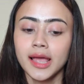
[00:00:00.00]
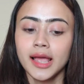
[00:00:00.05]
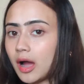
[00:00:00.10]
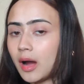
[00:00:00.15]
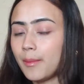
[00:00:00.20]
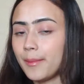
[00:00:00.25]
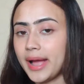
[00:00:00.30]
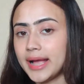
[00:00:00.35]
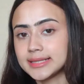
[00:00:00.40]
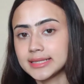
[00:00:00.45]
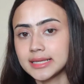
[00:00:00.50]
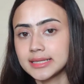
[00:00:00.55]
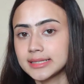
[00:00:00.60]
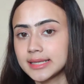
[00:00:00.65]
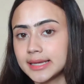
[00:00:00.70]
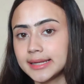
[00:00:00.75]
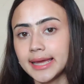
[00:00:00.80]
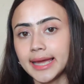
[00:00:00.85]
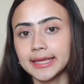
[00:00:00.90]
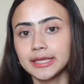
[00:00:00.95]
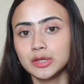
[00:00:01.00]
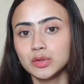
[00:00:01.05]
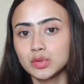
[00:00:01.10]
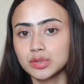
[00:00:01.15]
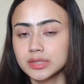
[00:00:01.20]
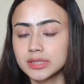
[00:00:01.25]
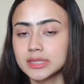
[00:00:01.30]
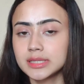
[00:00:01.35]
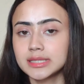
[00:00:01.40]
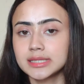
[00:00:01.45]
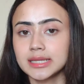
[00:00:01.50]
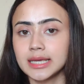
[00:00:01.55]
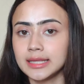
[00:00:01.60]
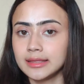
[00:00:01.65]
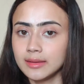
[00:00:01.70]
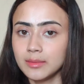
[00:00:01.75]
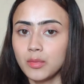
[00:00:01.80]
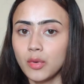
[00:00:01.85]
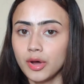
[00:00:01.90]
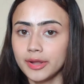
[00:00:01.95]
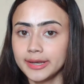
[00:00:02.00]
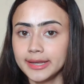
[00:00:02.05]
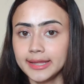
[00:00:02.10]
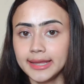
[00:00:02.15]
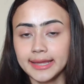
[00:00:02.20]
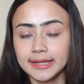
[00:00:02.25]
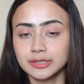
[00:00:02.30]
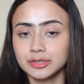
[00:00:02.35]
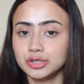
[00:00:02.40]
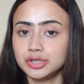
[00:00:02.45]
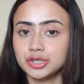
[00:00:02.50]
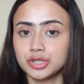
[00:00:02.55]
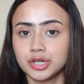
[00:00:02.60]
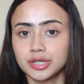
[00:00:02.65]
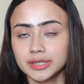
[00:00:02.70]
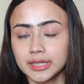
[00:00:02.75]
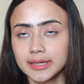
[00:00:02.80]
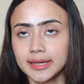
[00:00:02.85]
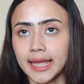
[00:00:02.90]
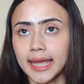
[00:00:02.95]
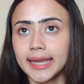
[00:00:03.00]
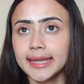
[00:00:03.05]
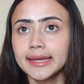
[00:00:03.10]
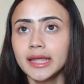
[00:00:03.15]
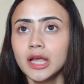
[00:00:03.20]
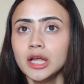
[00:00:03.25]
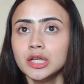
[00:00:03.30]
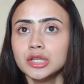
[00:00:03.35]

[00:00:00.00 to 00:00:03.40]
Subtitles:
As I said, I use this in the morning, during the night,